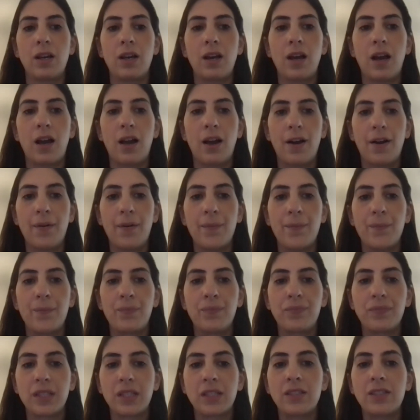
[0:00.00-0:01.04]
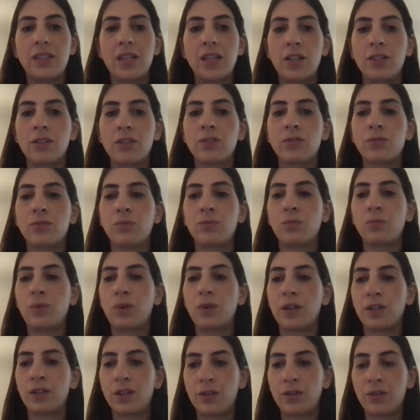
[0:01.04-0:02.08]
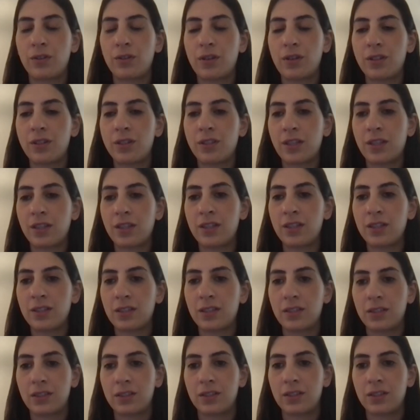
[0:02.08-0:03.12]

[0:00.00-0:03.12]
Donald, what are your thoughts on this?